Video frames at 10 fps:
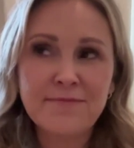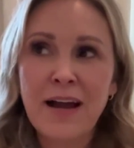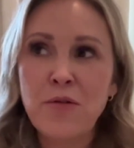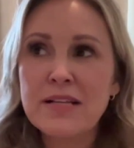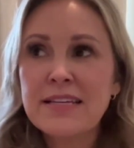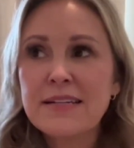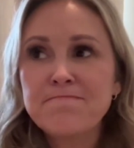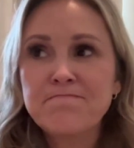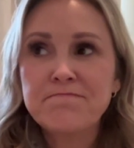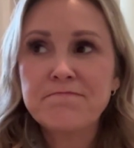I wasn't,
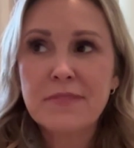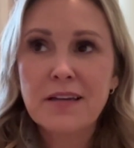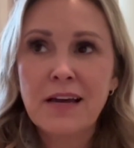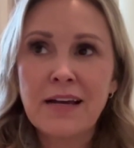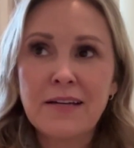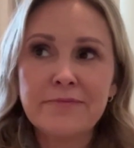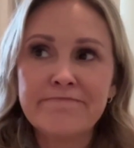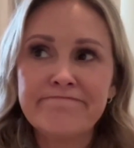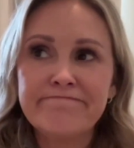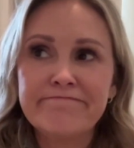
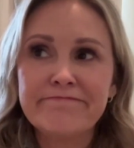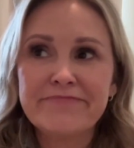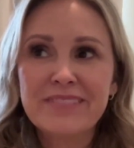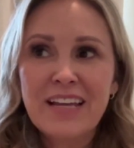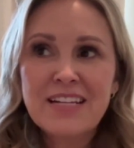um, I